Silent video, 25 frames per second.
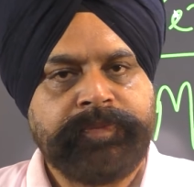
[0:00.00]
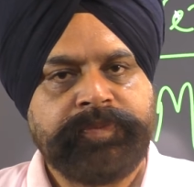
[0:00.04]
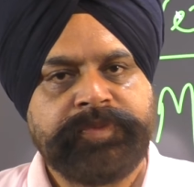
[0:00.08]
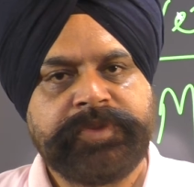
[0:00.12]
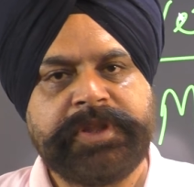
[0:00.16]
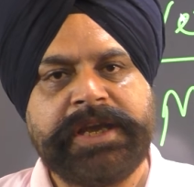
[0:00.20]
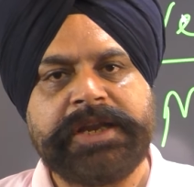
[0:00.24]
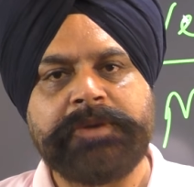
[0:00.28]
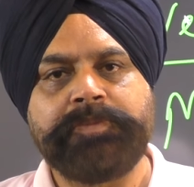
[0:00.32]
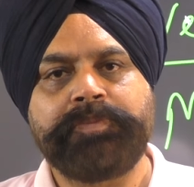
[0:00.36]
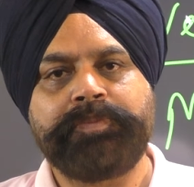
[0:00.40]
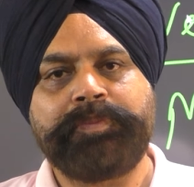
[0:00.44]

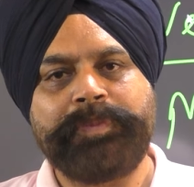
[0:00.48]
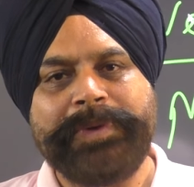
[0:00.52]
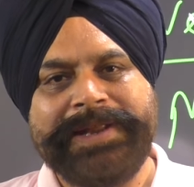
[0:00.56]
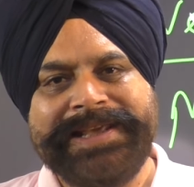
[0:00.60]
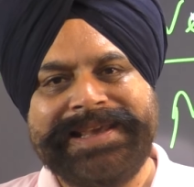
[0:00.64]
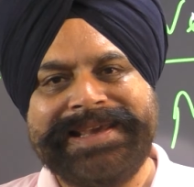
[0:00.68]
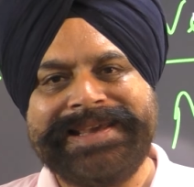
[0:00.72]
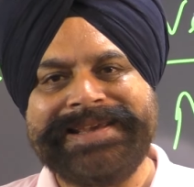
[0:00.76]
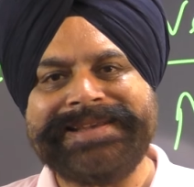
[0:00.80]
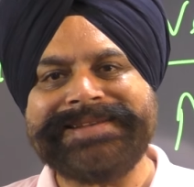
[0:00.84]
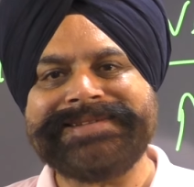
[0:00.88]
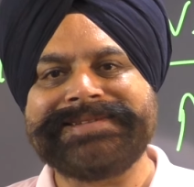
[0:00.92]
then
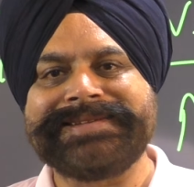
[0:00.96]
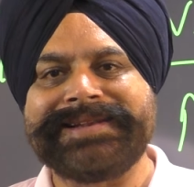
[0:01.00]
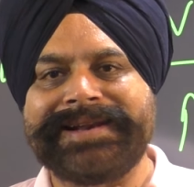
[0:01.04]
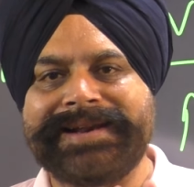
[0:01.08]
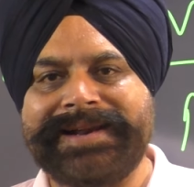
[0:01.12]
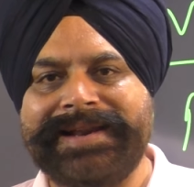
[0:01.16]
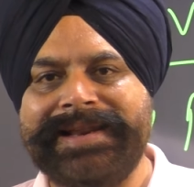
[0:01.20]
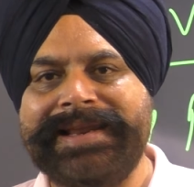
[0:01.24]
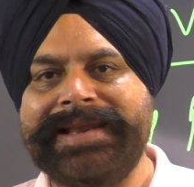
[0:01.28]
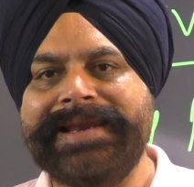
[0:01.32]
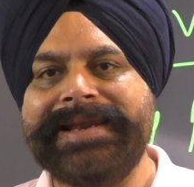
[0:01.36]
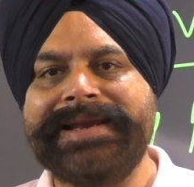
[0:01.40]
please
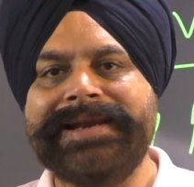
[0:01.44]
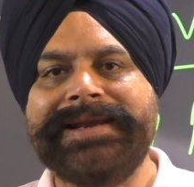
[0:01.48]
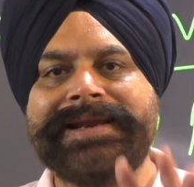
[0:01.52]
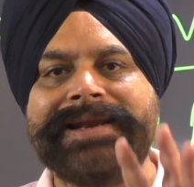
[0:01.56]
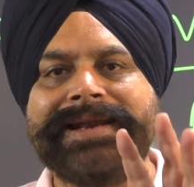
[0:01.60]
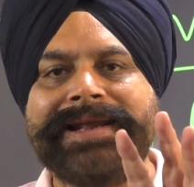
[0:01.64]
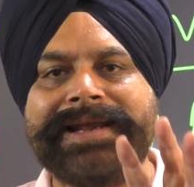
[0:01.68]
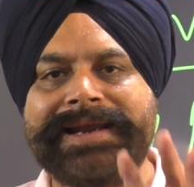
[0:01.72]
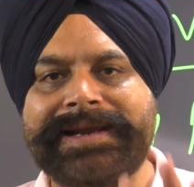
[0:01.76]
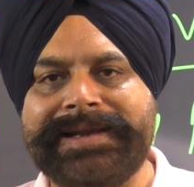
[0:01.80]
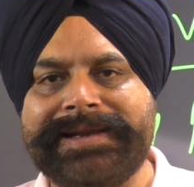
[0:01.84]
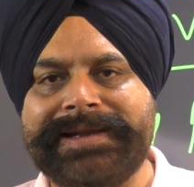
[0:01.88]

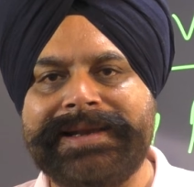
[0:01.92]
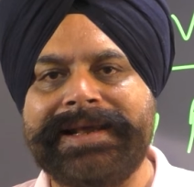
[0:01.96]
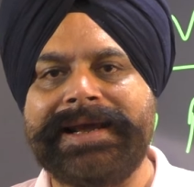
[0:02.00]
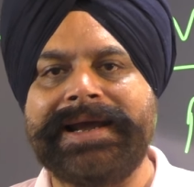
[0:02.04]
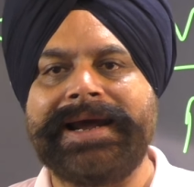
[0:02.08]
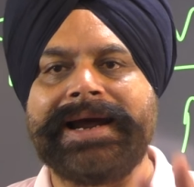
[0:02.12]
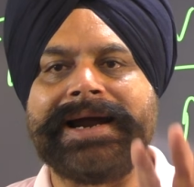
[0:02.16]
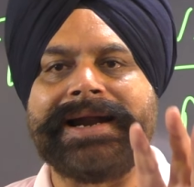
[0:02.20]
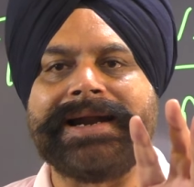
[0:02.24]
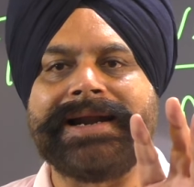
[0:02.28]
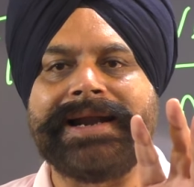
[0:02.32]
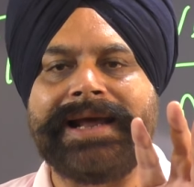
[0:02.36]
read it
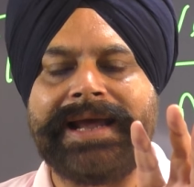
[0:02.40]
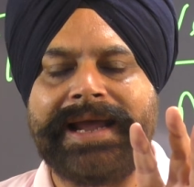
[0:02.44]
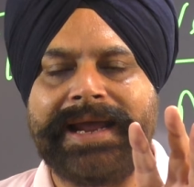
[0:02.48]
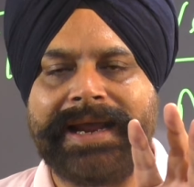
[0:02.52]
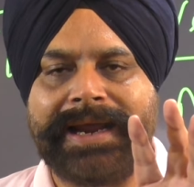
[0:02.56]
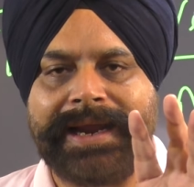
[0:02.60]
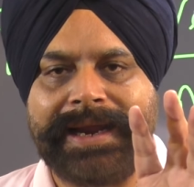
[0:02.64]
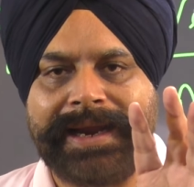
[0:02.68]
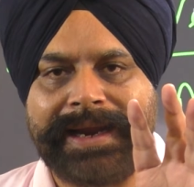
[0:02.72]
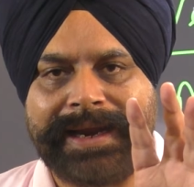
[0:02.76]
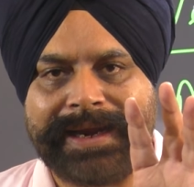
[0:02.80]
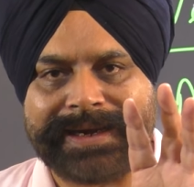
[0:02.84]

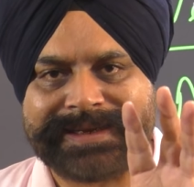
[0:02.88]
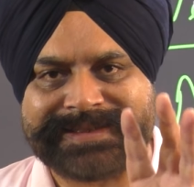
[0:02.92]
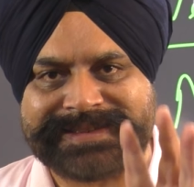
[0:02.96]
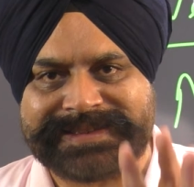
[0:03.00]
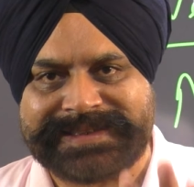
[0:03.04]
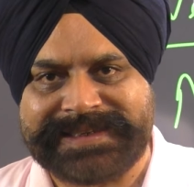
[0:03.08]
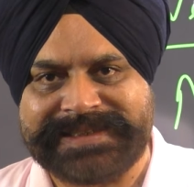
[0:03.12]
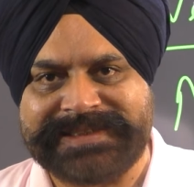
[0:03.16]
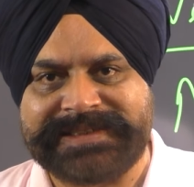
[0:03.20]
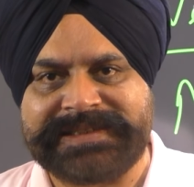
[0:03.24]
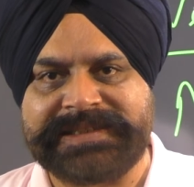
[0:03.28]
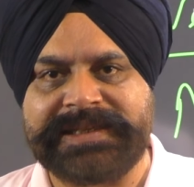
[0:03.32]

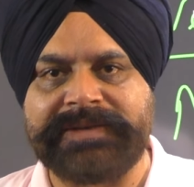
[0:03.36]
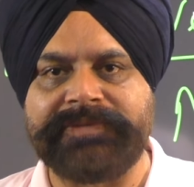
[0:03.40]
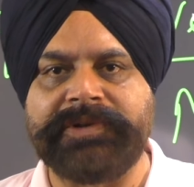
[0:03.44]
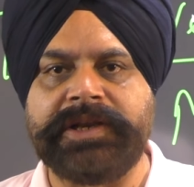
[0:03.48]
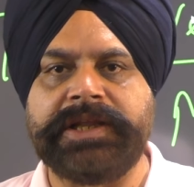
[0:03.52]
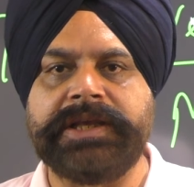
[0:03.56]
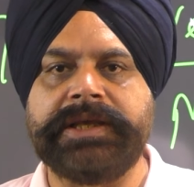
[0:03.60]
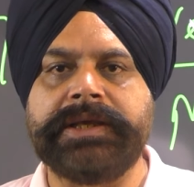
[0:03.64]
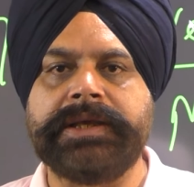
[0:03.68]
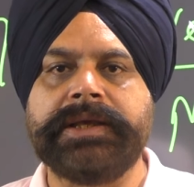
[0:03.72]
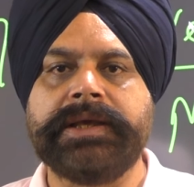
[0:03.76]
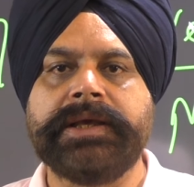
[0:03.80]

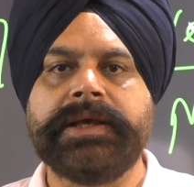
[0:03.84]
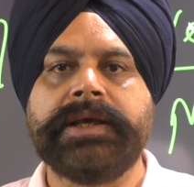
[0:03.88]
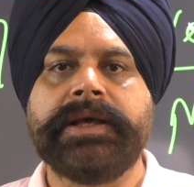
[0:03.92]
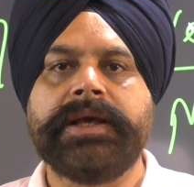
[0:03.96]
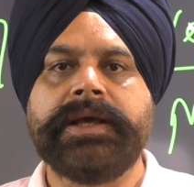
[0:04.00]
extensively